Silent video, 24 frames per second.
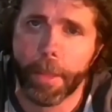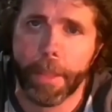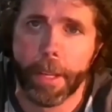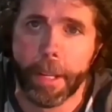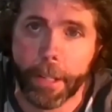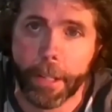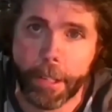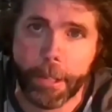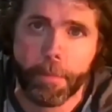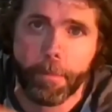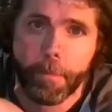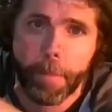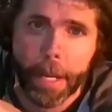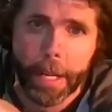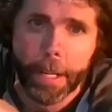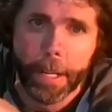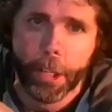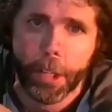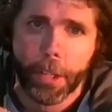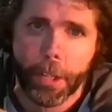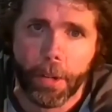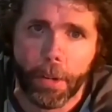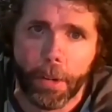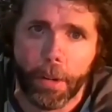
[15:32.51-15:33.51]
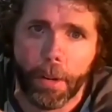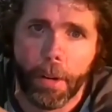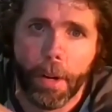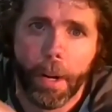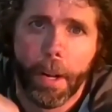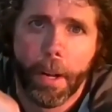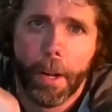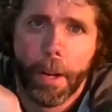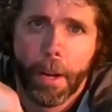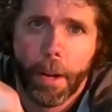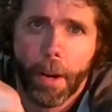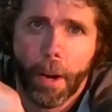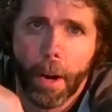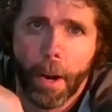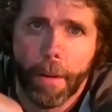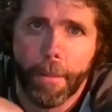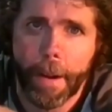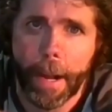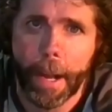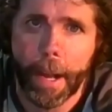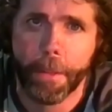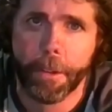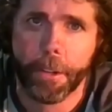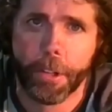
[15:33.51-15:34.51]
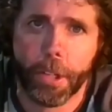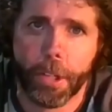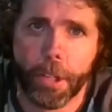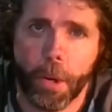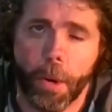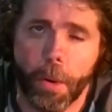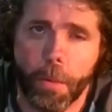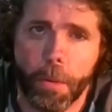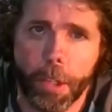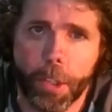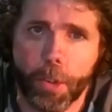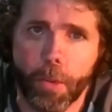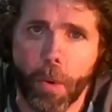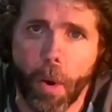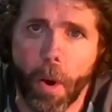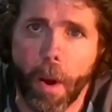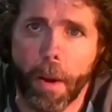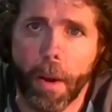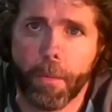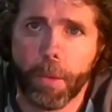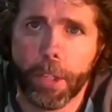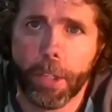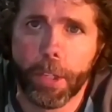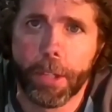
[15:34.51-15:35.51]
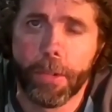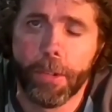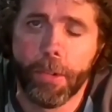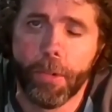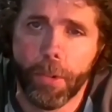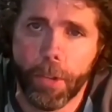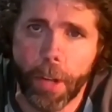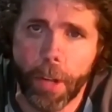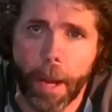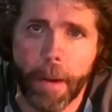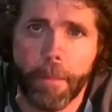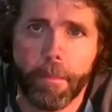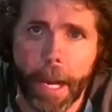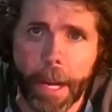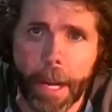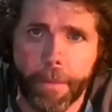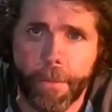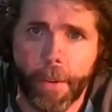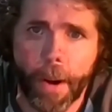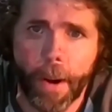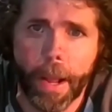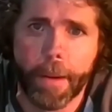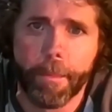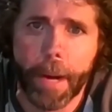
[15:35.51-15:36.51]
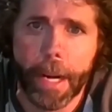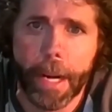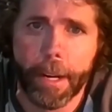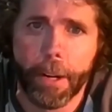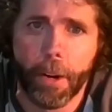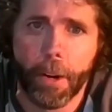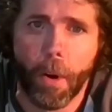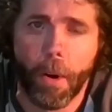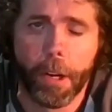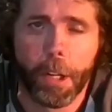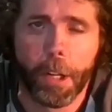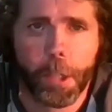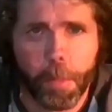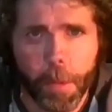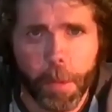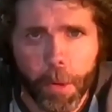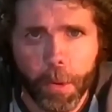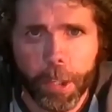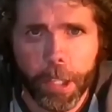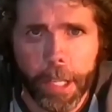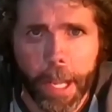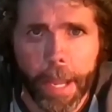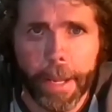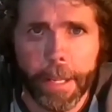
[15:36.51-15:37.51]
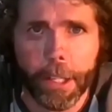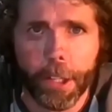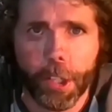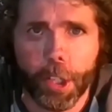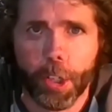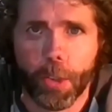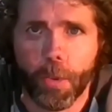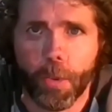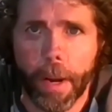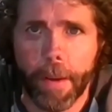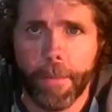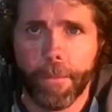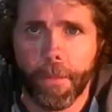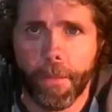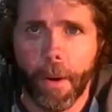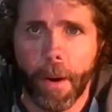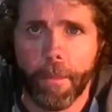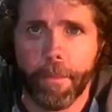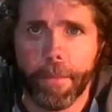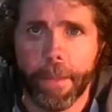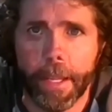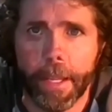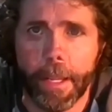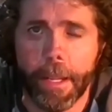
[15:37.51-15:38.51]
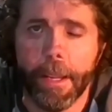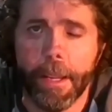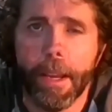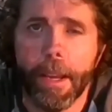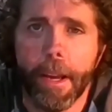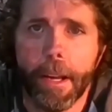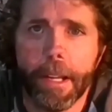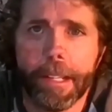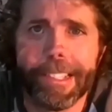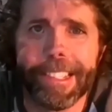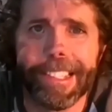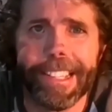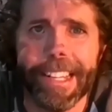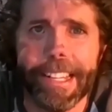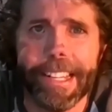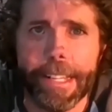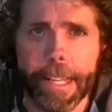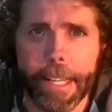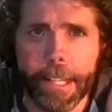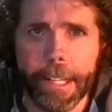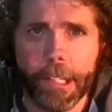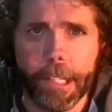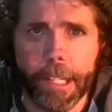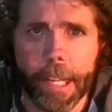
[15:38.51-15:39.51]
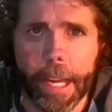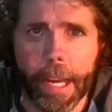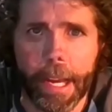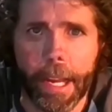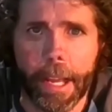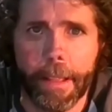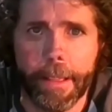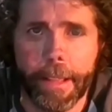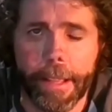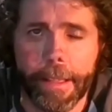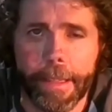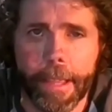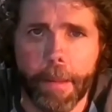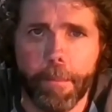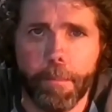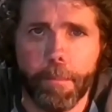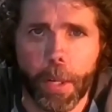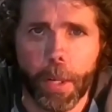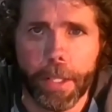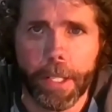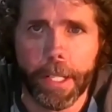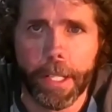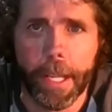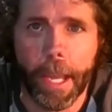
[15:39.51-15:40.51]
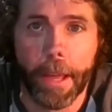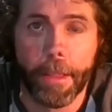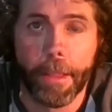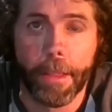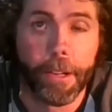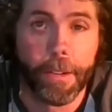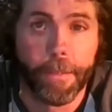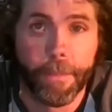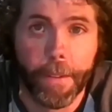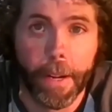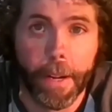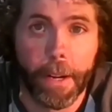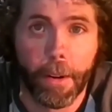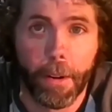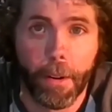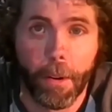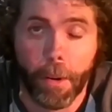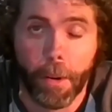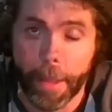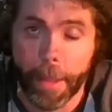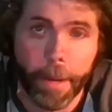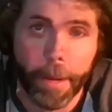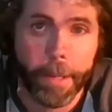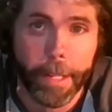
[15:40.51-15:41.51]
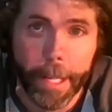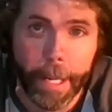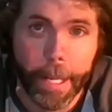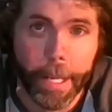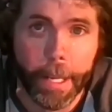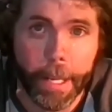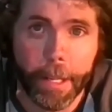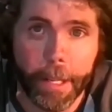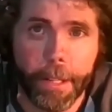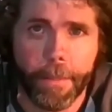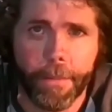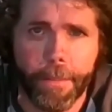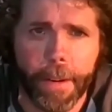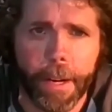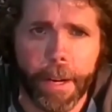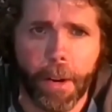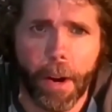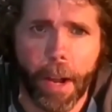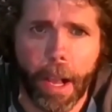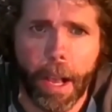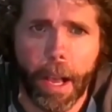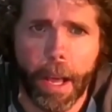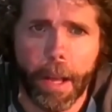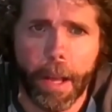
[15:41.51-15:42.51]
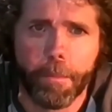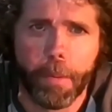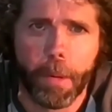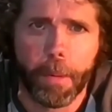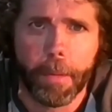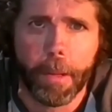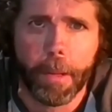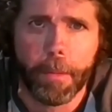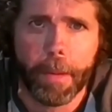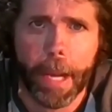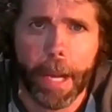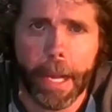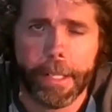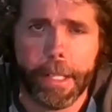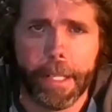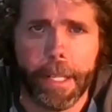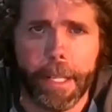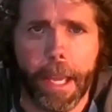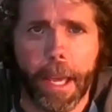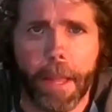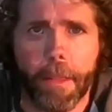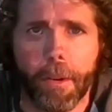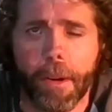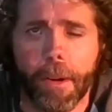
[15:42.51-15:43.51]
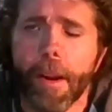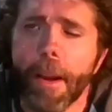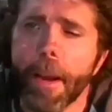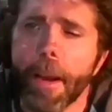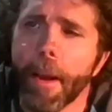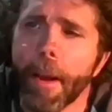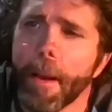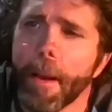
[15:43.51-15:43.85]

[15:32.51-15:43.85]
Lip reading: this picture of how the skull was drawn was done by a friend of mine, an artist, but it was taken straight from the CT scan that they put together to figure out how to put me back together.